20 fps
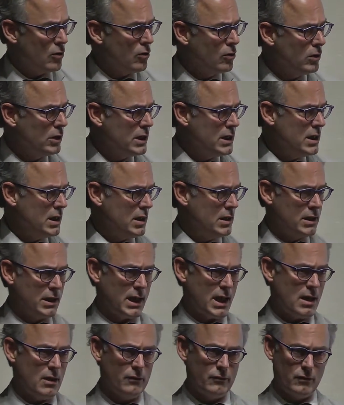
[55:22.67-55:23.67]
early in the
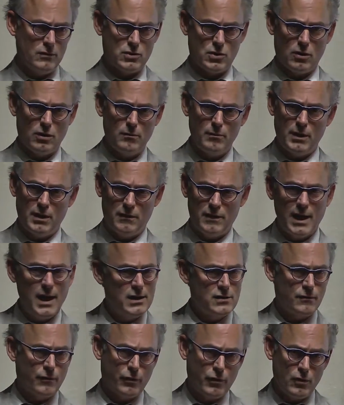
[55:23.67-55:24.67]
Count's internment at the
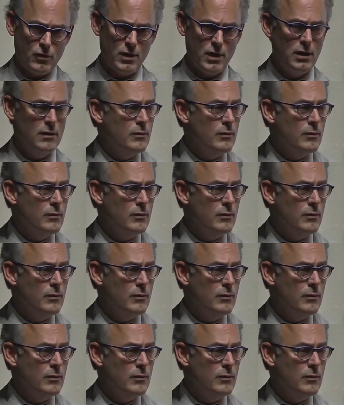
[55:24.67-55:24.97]
age of 30,